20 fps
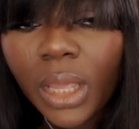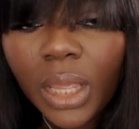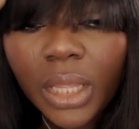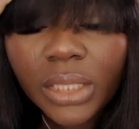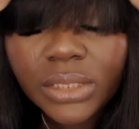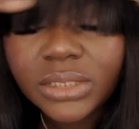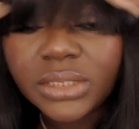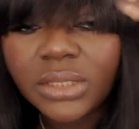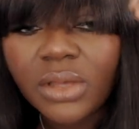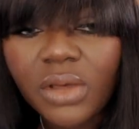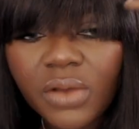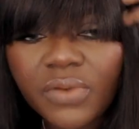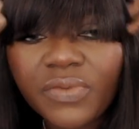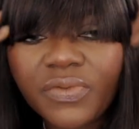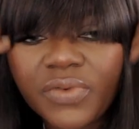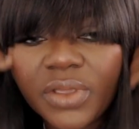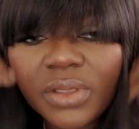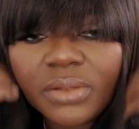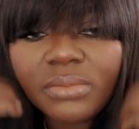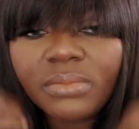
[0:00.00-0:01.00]
It's
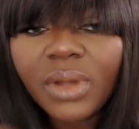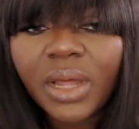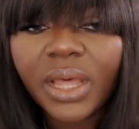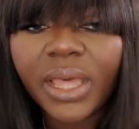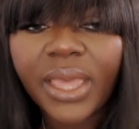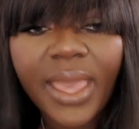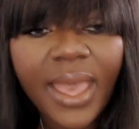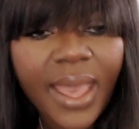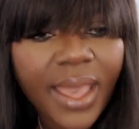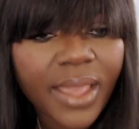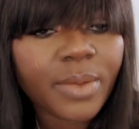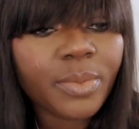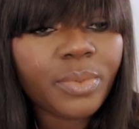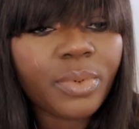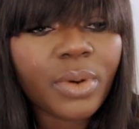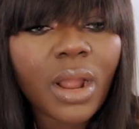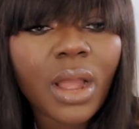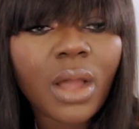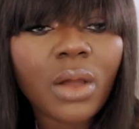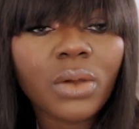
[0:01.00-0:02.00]
covering my
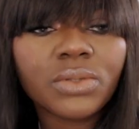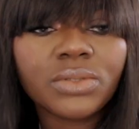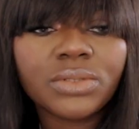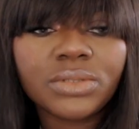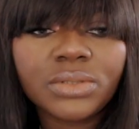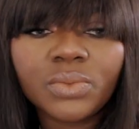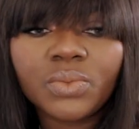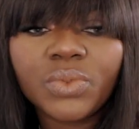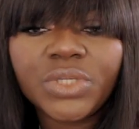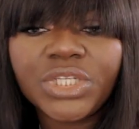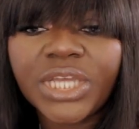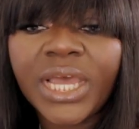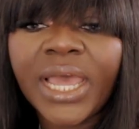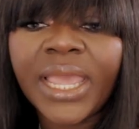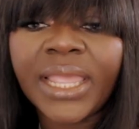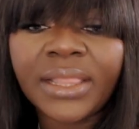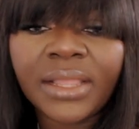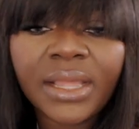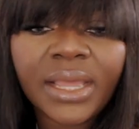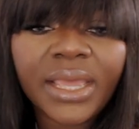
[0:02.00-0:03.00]
eyebrows, which
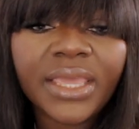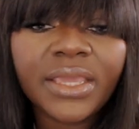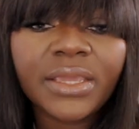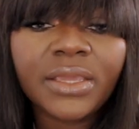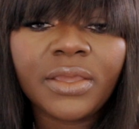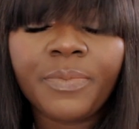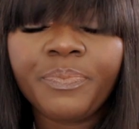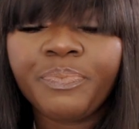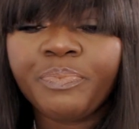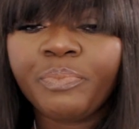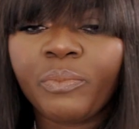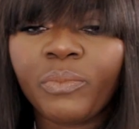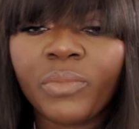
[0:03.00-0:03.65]
I like,